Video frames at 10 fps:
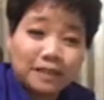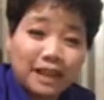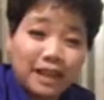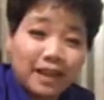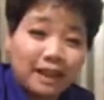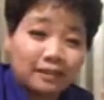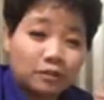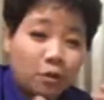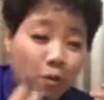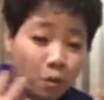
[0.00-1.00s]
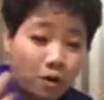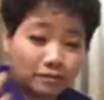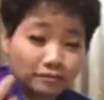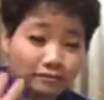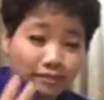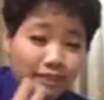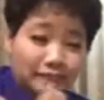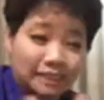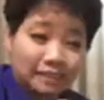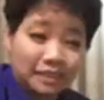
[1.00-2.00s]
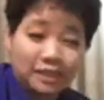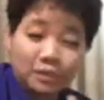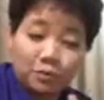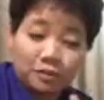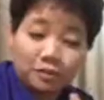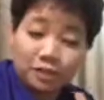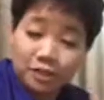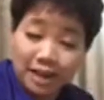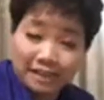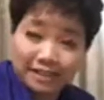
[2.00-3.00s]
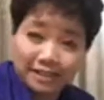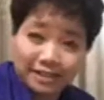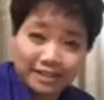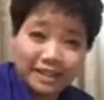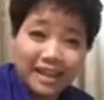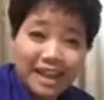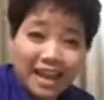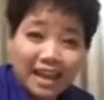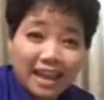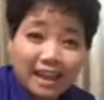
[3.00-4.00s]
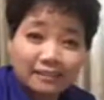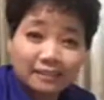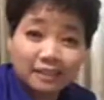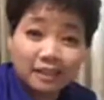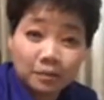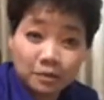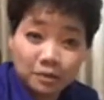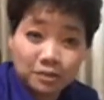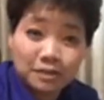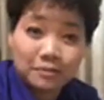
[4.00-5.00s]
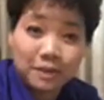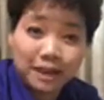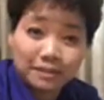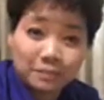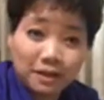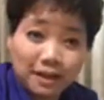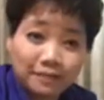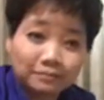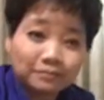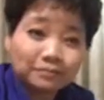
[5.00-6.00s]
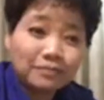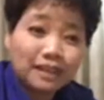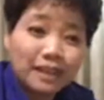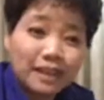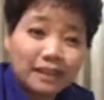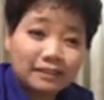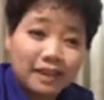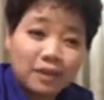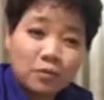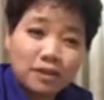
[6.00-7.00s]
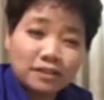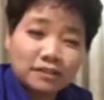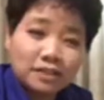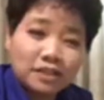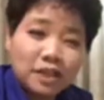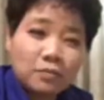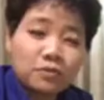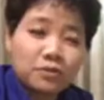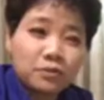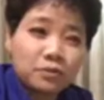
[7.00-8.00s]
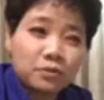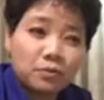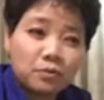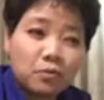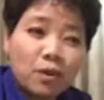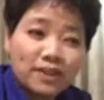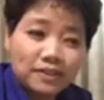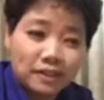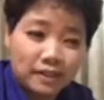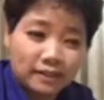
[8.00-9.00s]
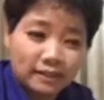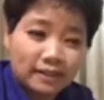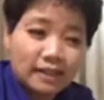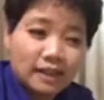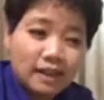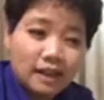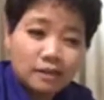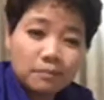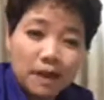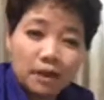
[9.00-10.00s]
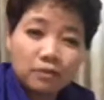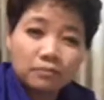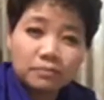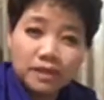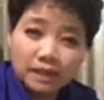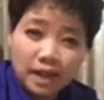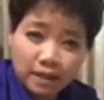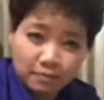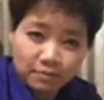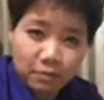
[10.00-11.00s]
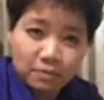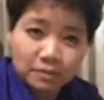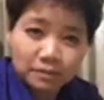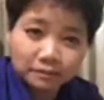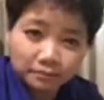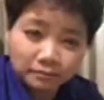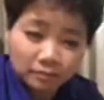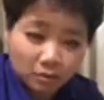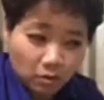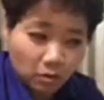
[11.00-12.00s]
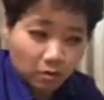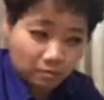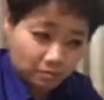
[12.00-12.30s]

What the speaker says: and or she didn't think it was a good idea, and the opportunity passed by. And I want to share with you one thing about being a high performer or